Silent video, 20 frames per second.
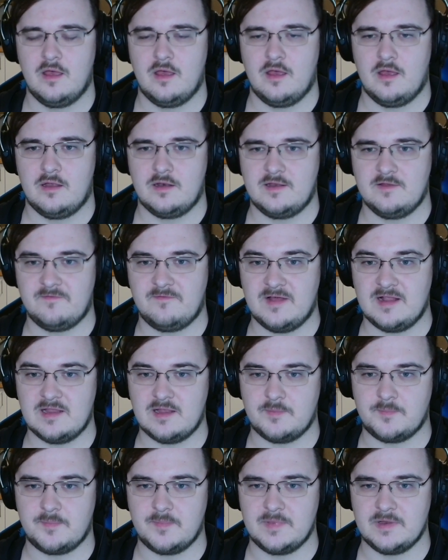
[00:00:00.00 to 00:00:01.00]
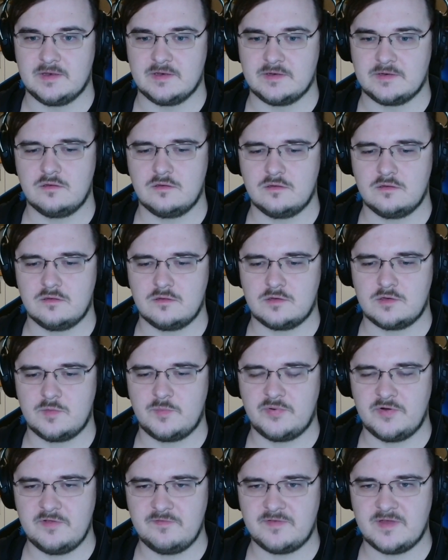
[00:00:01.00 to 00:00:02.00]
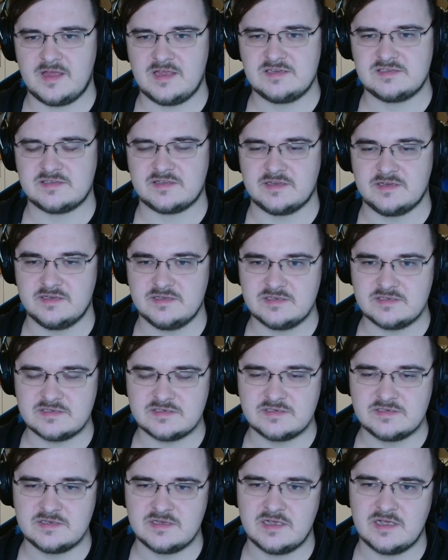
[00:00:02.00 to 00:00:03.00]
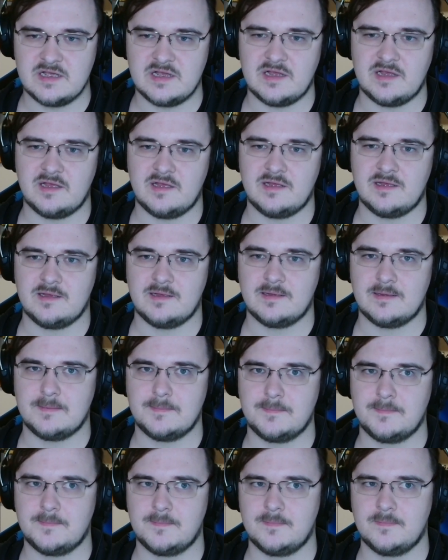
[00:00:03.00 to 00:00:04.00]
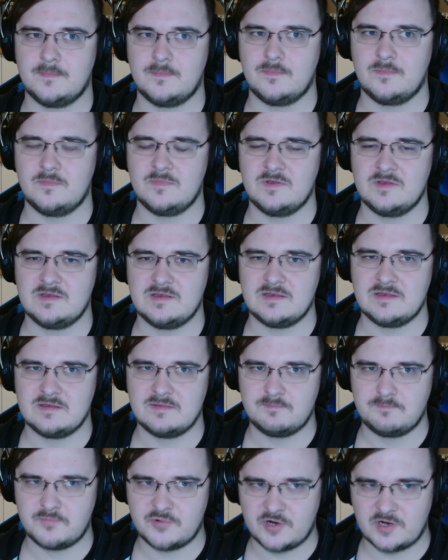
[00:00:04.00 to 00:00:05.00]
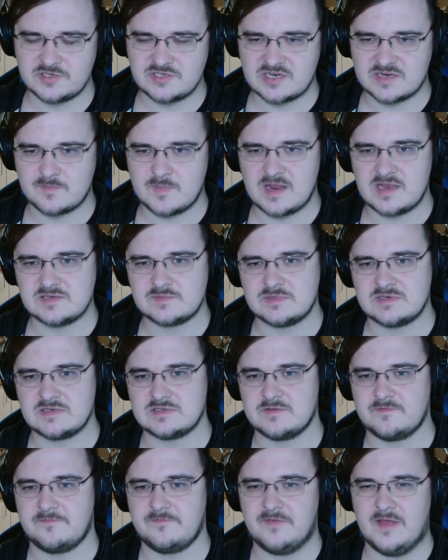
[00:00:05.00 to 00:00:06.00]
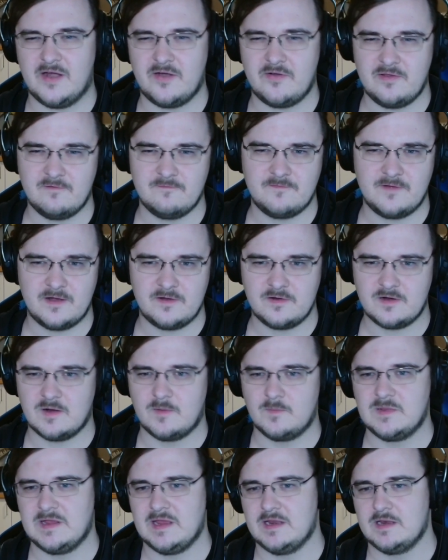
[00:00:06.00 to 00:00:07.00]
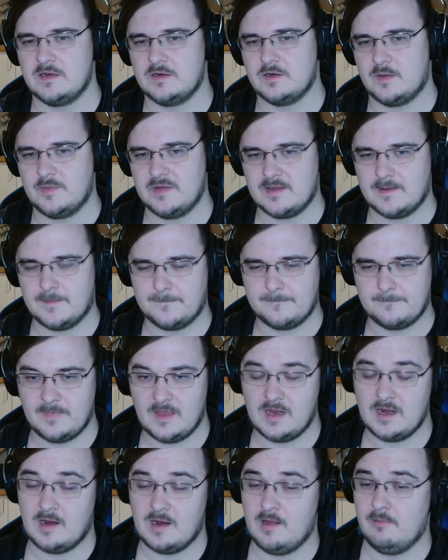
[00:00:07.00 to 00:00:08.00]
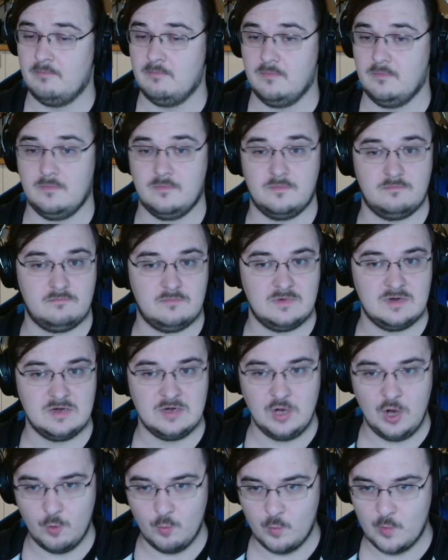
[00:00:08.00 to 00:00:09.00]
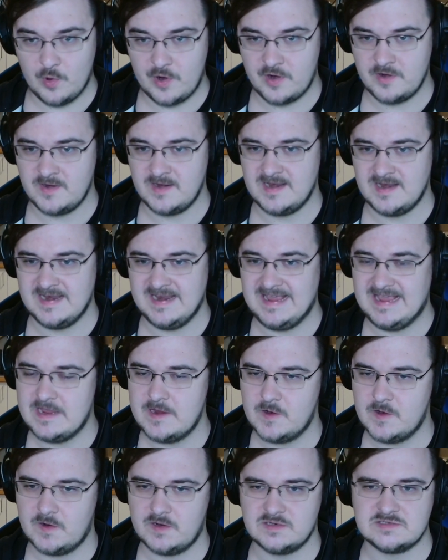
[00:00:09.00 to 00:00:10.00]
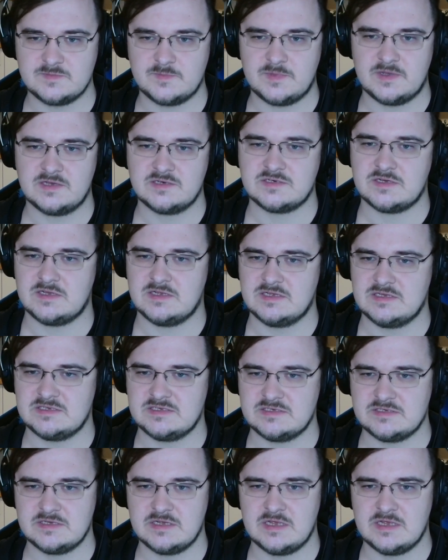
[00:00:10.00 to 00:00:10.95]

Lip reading: development. To preface this, um, project management is a very, very complicated topic. I am nowhere near a specialist.